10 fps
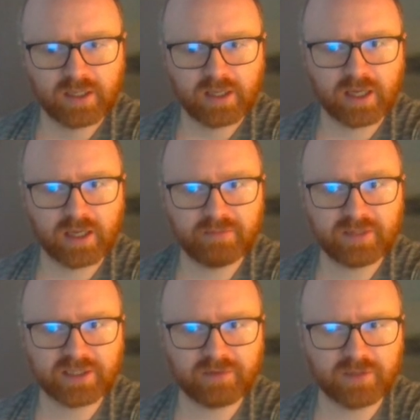
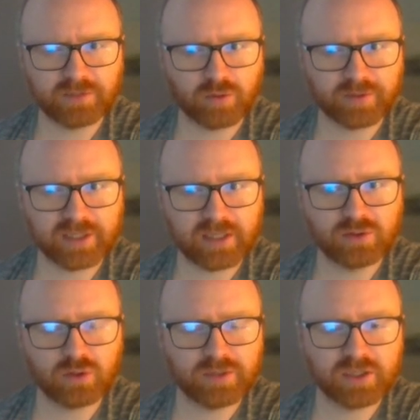This f3 is probably slightly
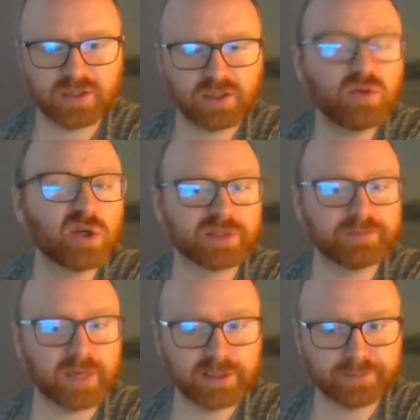dubious. The computer doesn't
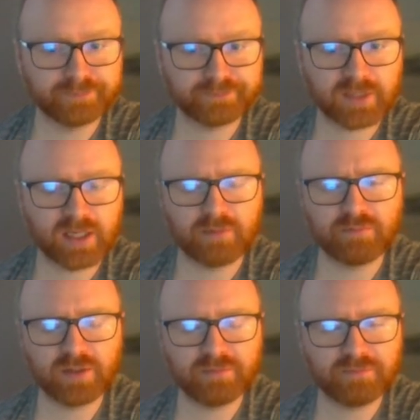mind it,
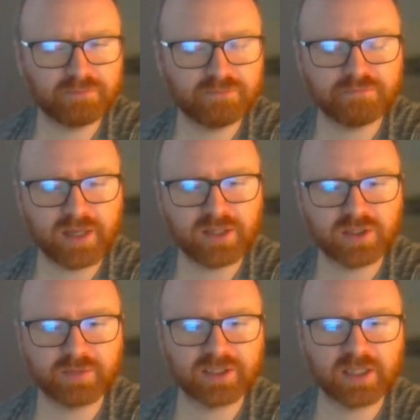but might
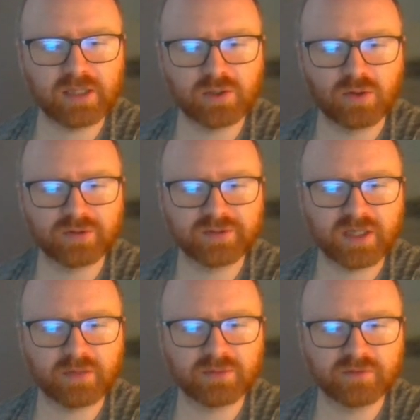just be slightly odd in
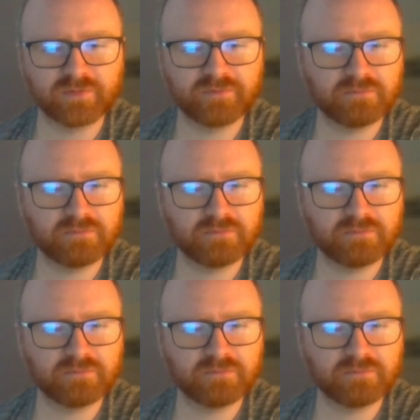terms of